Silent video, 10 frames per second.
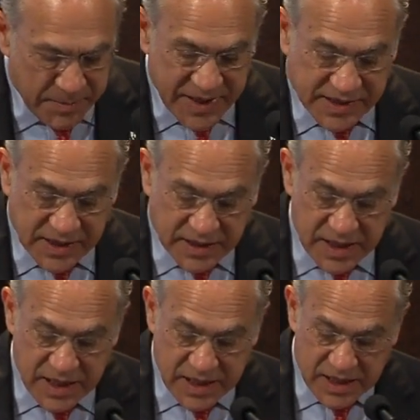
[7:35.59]

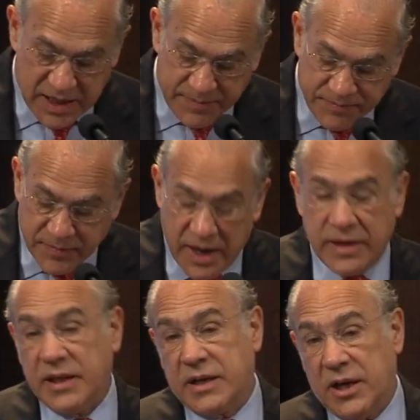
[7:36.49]
basically,
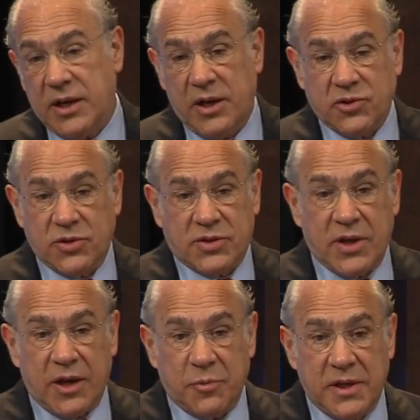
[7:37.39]
I think I should
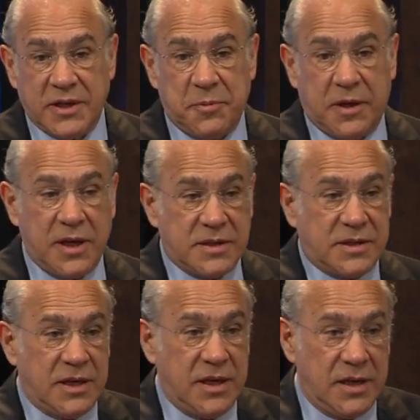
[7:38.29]
start with this
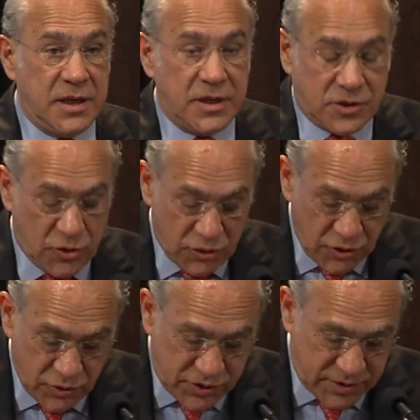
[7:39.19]
because it's good
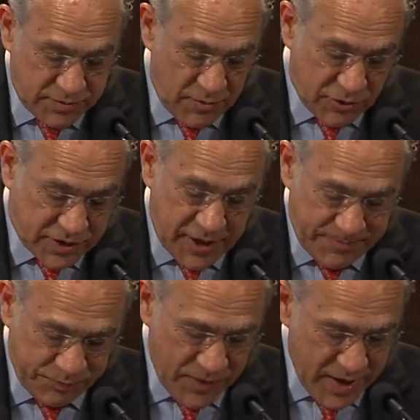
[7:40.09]
news,
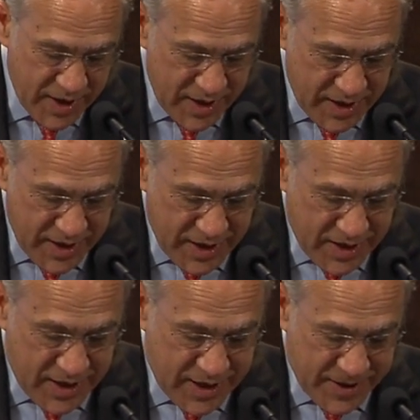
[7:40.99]
mostly.
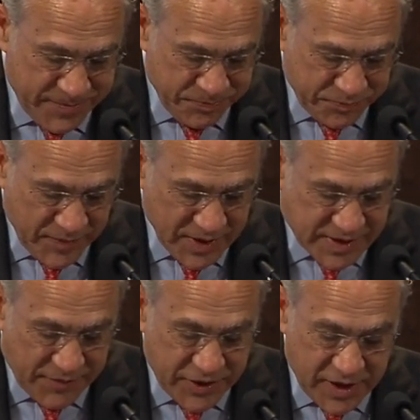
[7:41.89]
7
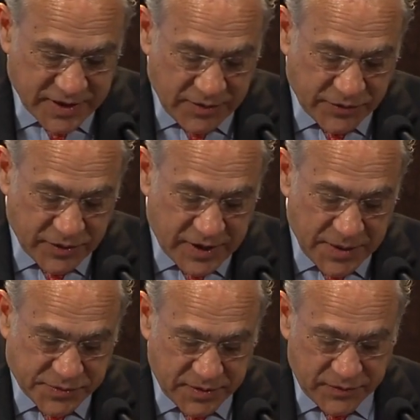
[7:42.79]
years after the
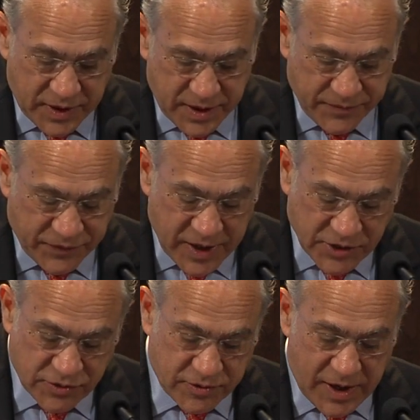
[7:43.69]
depths of the
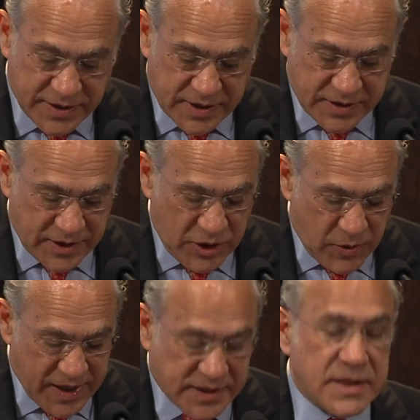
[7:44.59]
financial crisis, the
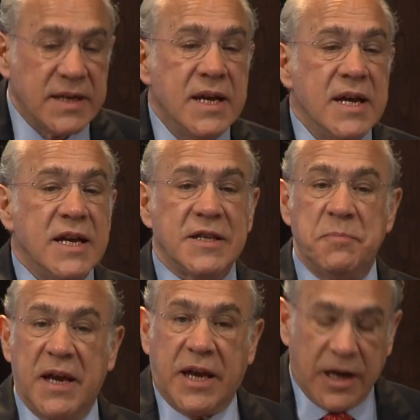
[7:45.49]
U.S. is
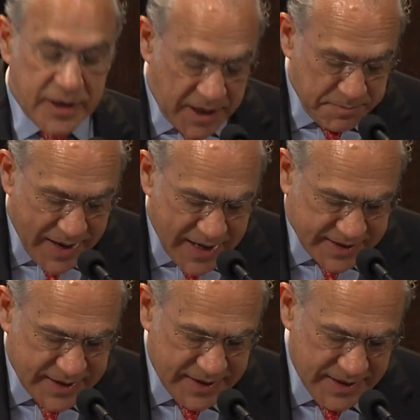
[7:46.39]
making a
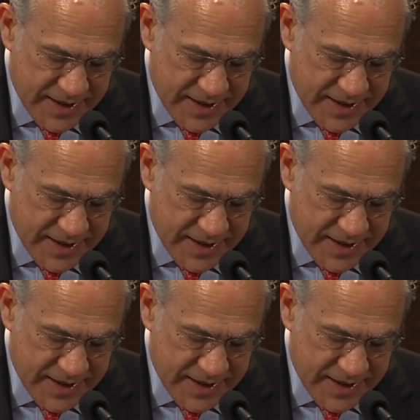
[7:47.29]
comeback,